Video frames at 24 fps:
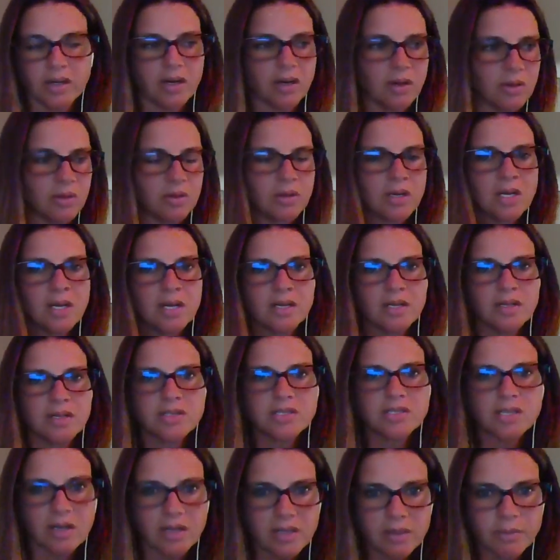Oh, you
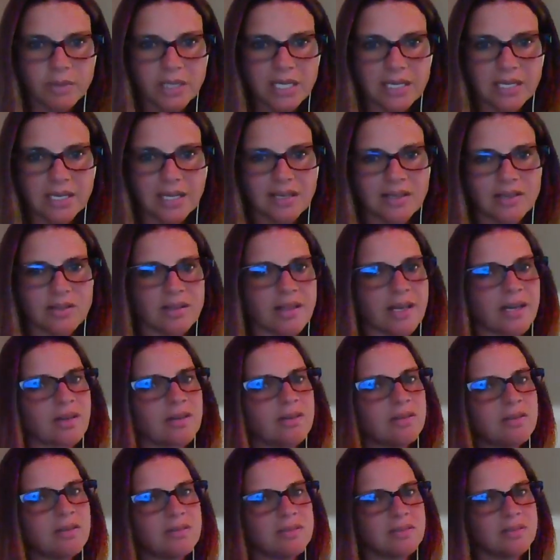start a meeting and you're like,
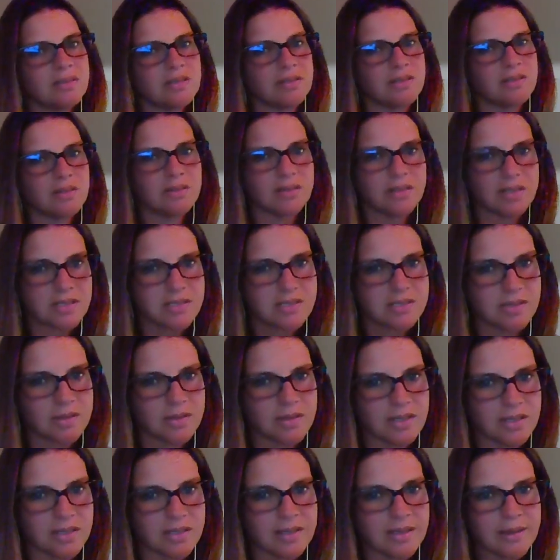oh, you don't look so
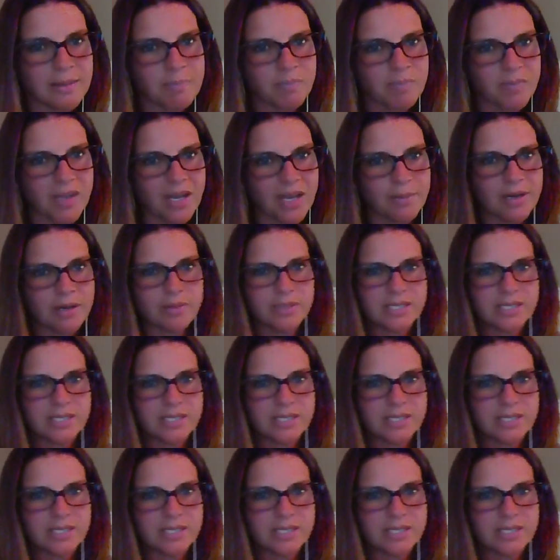good. How about we